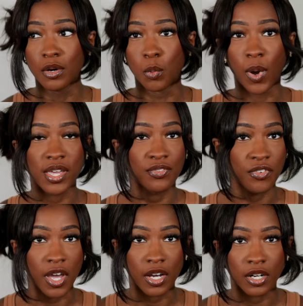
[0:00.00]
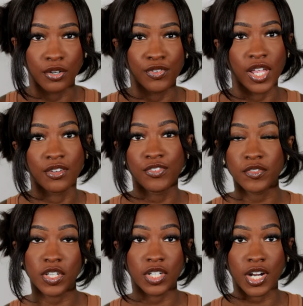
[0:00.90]
Wayfair for like
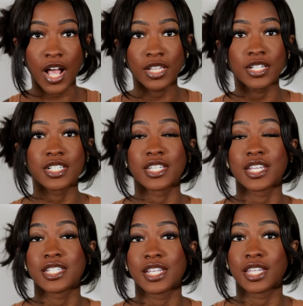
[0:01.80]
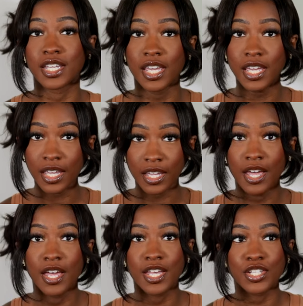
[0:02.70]
fifteen hundred dollars. They said the key
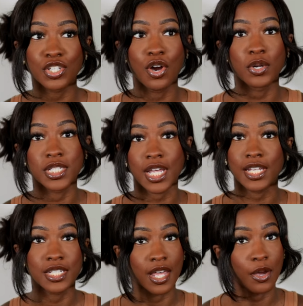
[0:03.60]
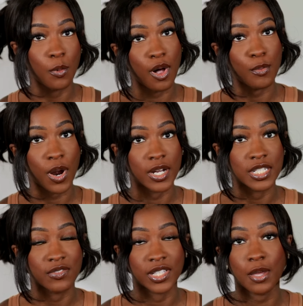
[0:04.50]
is to go to sites like Walmart and
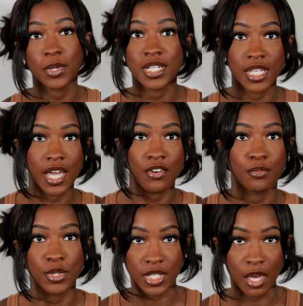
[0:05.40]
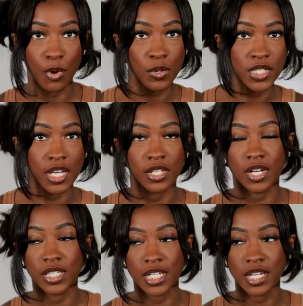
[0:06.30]
stuff like that because they get it from the same wholesaler
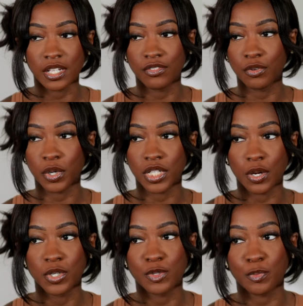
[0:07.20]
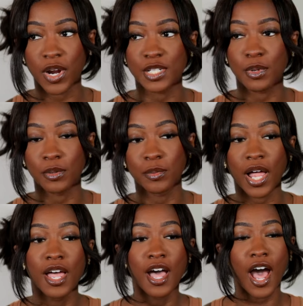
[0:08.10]
and they sell it for, you know, a cheap price, blah, blah,
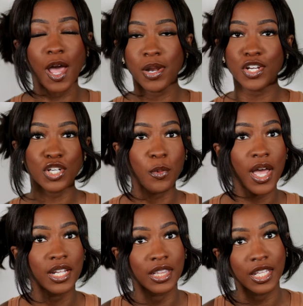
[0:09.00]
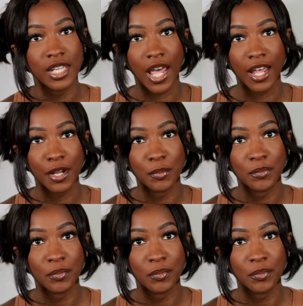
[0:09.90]
blah. I'm not sure why I didn't think of that.